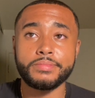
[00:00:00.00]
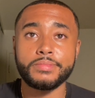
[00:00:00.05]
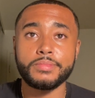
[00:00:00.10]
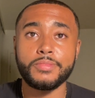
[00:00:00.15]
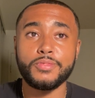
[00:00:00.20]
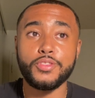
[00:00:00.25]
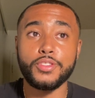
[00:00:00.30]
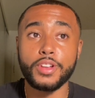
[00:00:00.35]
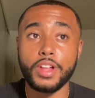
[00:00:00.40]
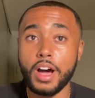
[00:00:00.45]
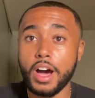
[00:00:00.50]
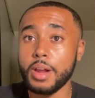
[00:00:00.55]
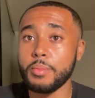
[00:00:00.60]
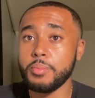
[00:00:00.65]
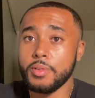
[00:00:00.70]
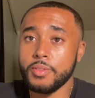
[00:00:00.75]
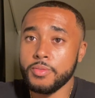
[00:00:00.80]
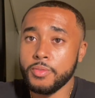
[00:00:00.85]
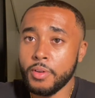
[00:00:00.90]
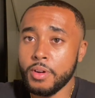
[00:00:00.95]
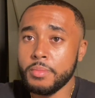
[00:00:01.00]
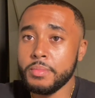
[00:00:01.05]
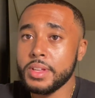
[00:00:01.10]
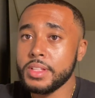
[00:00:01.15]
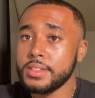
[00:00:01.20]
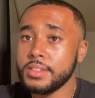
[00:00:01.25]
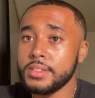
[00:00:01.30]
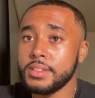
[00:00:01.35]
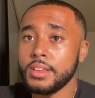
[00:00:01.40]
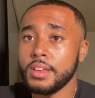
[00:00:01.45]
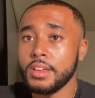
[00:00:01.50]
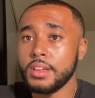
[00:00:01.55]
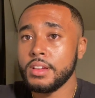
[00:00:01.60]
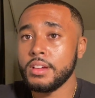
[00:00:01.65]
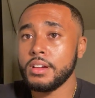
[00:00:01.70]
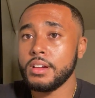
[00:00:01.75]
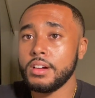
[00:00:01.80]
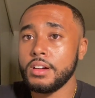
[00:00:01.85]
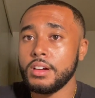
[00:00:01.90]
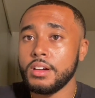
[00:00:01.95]
flawed performance
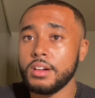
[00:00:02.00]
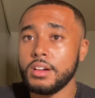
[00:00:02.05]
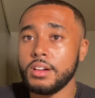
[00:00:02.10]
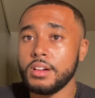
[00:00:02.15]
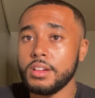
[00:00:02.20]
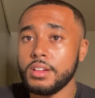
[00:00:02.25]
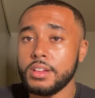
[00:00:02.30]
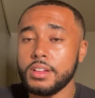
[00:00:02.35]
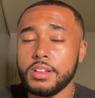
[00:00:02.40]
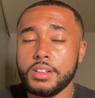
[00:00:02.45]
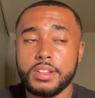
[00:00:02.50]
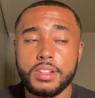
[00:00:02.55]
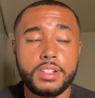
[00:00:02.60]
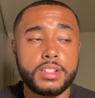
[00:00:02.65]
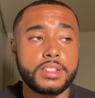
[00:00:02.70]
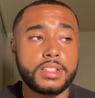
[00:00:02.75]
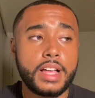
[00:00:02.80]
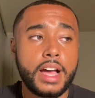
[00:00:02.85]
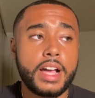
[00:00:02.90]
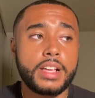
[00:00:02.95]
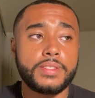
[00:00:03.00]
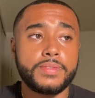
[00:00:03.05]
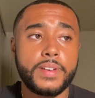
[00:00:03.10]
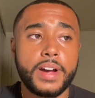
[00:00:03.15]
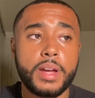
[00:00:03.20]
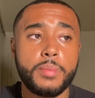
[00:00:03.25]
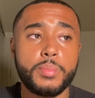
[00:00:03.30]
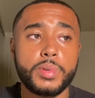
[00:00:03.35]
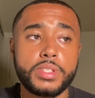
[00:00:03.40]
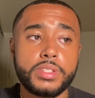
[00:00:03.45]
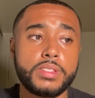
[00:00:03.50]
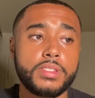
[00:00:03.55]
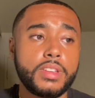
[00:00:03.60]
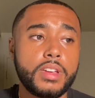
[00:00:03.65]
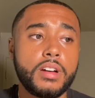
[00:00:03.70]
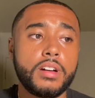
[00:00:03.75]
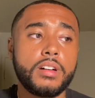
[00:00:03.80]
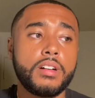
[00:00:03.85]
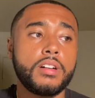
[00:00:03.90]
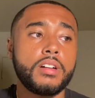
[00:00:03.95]
in his last fight, but
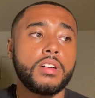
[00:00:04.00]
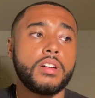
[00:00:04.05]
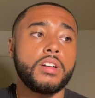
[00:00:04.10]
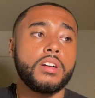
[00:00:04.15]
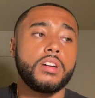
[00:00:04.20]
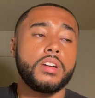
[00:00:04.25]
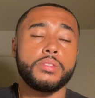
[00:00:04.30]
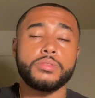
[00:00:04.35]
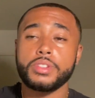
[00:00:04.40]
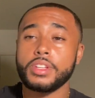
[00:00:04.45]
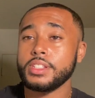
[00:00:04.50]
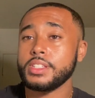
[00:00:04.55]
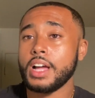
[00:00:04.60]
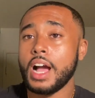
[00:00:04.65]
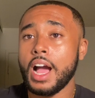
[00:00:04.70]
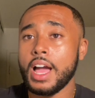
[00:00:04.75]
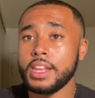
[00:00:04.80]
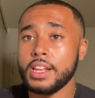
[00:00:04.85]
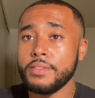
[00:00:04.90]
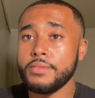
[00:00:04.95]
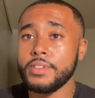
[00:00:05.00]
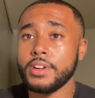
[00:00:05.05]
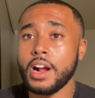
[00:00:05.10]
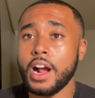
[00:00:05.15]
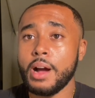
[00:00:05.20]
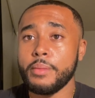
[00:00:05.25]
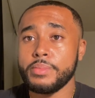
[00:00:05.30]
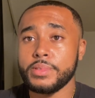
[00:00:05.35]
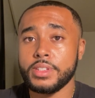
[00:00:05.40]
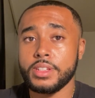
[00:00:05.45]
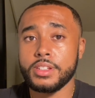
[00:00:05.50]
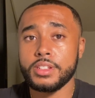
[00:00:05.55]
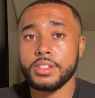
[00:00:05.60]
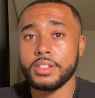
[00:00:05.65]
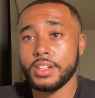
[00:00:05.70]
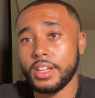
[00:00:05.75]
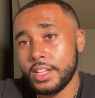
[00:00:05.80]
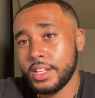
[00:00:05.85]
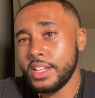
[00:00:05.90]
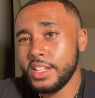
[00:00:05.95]
still, it was against a high-level
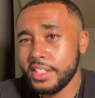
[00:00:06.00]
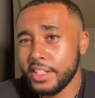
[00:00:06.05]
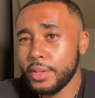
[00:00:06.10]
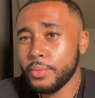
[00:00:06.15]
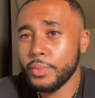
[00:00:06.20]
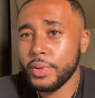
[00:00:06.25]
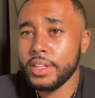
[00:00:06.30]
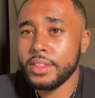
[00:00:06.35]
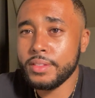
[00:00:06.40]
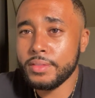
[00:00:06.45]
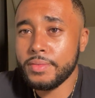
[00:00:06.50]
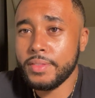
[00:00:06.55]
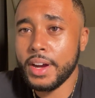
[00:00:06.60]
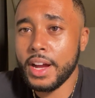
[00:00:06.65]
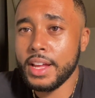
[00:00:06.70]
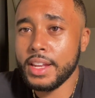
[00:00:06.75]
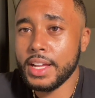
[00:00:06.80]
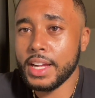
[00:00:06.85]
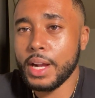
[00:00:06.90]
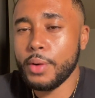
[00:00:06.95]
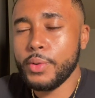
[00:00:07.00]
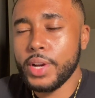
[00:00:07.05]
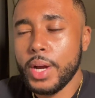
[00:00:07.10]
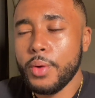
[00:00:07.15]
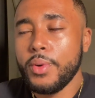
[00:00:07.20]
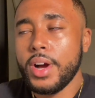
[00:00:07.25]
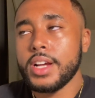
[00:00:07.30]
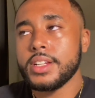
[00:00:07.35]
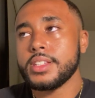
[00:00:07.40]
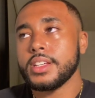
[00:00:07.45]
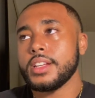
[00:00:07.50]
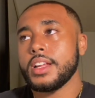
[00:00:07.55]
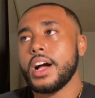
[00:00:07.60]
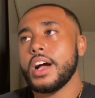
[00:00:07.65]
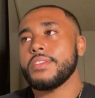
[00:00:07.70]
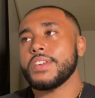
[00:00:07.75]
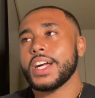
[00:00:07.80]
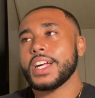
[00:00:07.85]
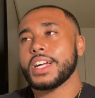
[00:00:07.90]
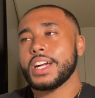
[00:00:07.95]
competition. And he did win the fight. Like, when I watched it
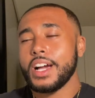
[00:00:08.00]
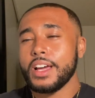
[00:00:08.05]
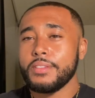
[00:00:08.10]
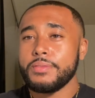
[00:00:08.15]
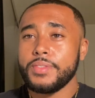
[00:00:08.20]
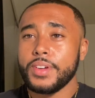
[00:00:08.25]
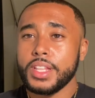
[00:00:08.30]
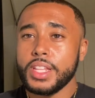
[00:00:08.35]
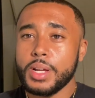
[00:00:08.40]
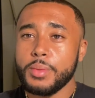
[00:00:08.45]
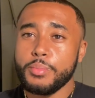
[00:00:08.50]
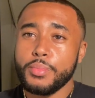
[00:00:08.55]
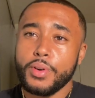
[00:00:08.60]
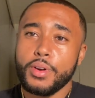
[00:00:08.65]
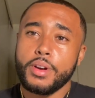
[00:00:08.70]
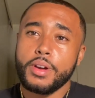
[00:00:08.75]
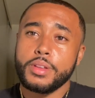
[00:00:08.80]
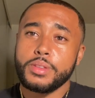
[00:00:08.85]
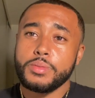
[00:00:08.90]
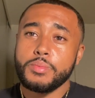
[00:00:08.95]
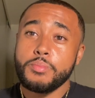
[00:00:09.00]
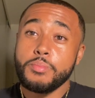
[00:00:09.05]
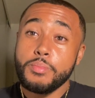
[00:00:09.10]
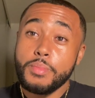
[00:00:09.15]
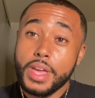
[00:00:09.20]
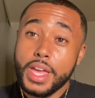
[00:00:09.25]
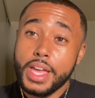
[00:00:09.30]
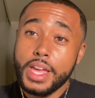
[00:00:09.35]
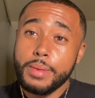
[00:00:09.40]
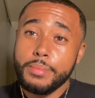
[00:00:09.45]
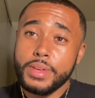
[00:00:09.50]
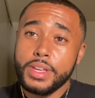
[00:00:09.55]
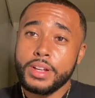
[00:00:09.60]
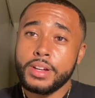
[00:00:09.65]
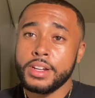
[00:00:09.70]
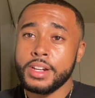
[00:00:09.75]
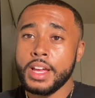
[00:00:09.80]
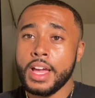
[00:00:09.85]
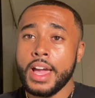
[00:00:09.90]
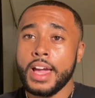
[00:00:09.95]
live, I kind of felt like Burns maybe
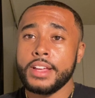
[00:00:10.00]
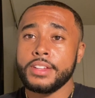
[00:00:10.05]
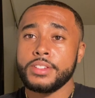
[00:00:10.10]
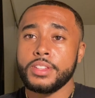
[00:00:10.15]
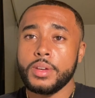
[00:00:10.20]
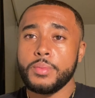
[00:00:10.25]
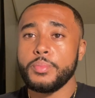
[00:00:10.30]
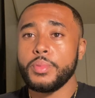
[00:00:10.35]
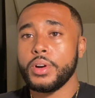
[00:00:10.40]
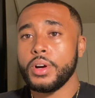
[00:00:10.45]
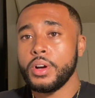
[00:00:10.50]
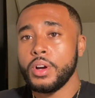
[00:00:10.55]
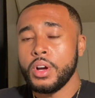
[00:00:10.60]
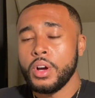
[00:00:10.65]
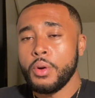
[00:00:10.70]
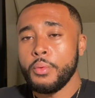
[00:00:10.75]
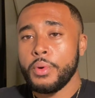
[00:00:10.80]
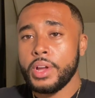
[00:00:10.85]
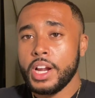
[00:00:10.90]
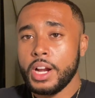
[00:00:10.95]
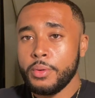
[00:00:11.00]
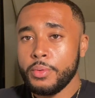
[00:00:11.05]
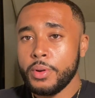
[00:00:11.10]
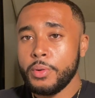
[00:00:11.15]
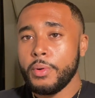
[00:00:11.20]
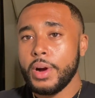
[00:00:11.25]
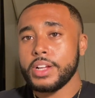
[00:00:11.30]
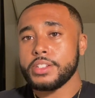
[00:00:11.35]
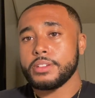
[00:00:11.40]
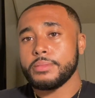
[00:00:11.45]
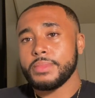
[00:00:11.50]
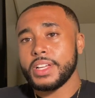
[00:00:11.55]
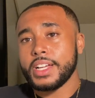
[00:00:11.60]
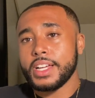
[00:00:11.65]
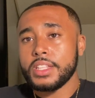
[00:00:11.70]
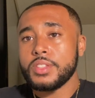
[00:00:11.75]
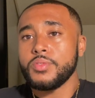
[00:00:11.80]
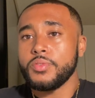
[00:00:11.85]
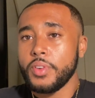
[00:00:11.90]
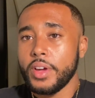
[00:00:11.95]
could have edged it, but when I rewatched it, I'm
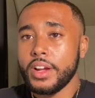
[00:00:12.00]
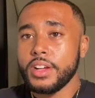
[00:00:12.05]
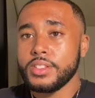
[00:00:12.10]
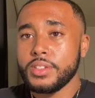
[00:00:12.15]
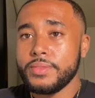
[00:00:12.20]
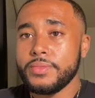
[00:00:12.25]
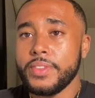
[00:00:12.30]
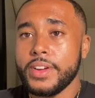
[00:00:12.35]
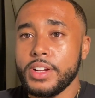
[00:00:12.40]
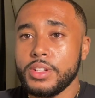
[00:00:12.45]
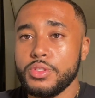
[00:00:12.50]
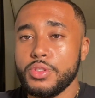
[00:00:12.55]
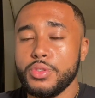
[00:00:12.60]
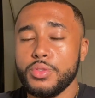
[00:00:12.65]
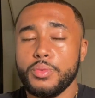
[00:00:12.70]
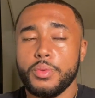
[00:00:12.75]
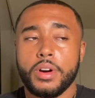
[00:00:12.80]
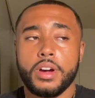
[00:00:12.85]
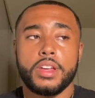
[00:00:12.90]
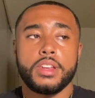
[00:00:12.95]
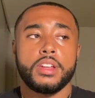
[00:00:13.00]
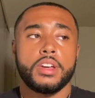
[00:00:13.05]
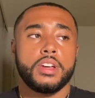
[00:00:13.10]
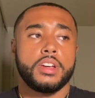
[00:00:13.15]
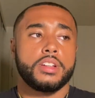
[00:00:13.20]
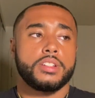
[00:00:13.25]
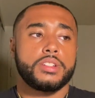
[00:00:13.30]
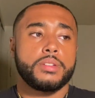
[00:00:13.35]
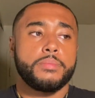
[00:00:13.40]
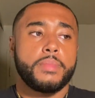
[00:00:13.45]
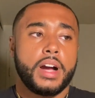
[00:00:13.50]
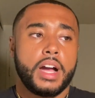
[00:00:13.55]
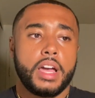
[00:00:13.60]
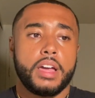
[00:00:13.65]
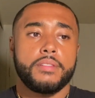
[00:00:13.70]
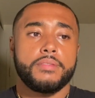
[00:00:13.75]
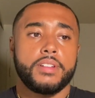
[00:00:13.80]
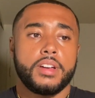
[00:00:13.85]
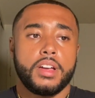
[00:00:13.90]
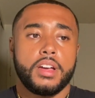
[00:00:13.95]
like, it's fair. It's a fair 2-1
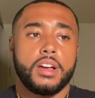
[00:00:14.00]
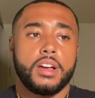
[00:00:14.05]
Chimaev.